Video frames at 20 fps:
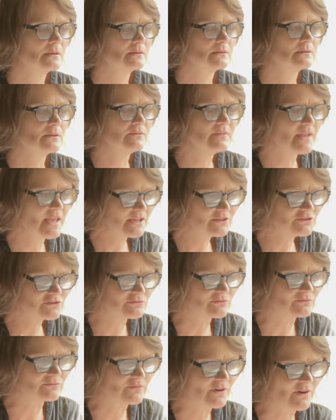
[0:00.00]
The nature
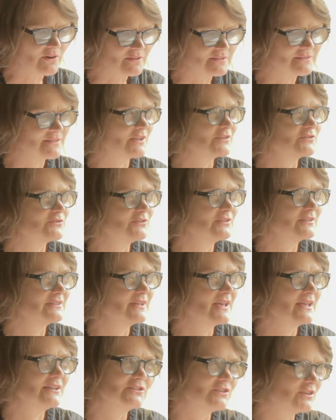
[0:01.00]
of architectural
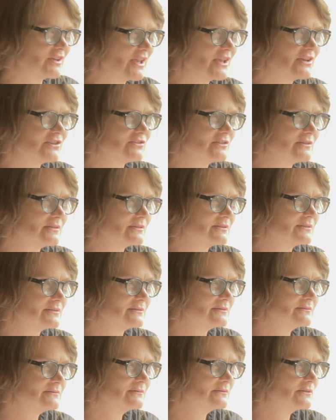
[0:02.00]
education is
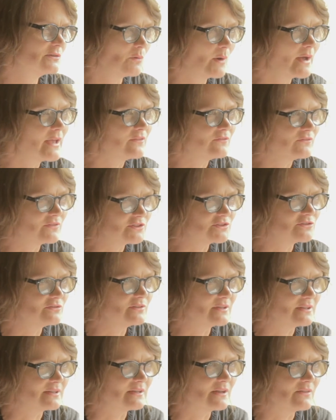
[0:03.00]
quite visual
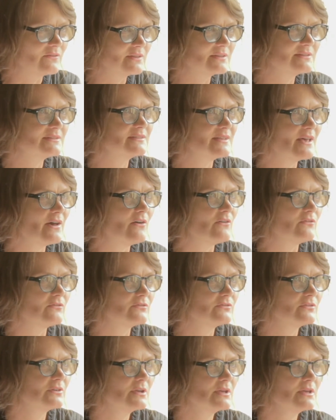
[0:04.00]
in and of itself.
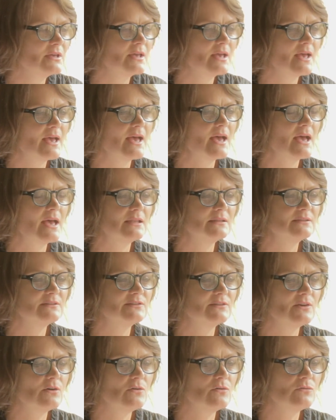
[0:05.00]
And
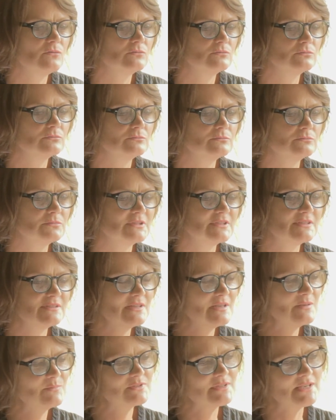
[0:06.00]
so it
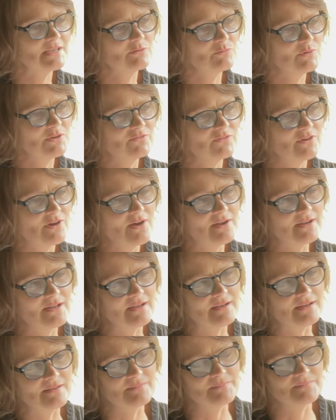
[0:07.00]
seems like we've
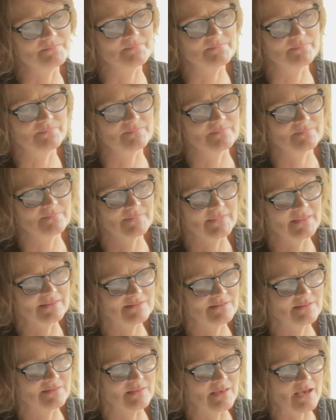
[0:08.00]
gone
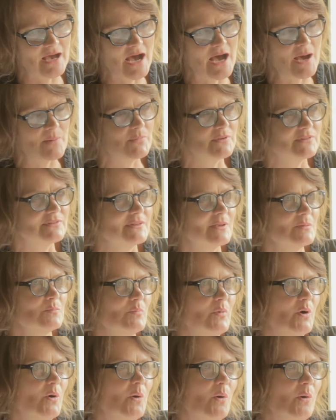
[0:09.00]
to the opposite
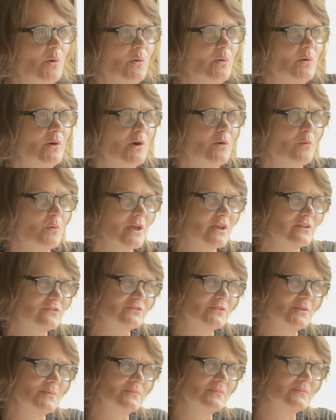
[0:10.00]
pole away
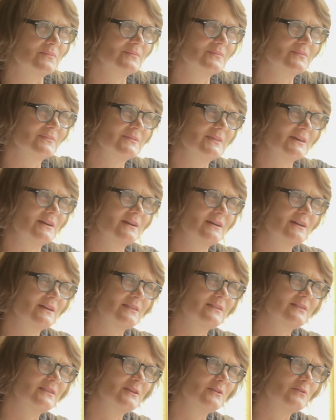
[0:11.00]
from the
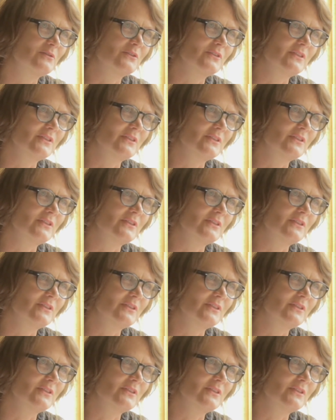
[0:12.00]
cathedral